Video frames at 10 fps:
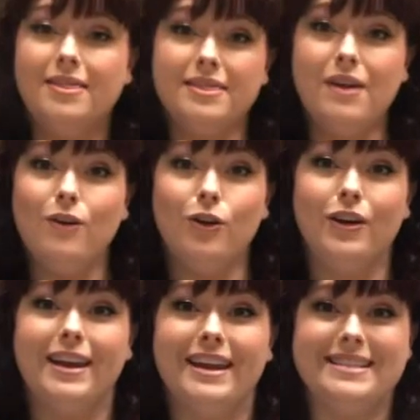They're all
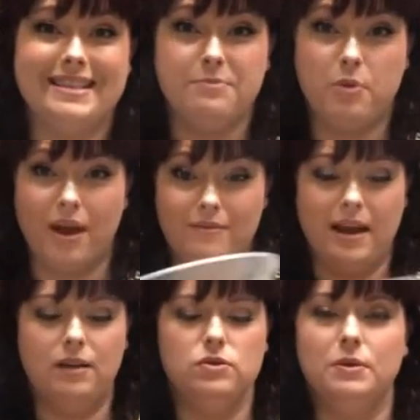looking nicely brown
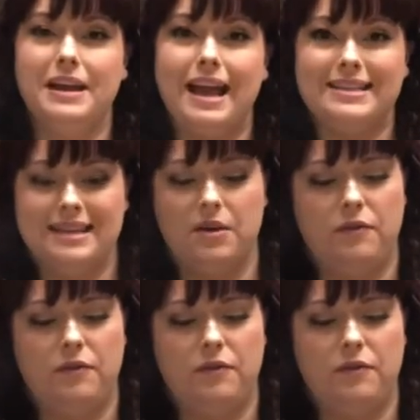now, so I'm going to add in our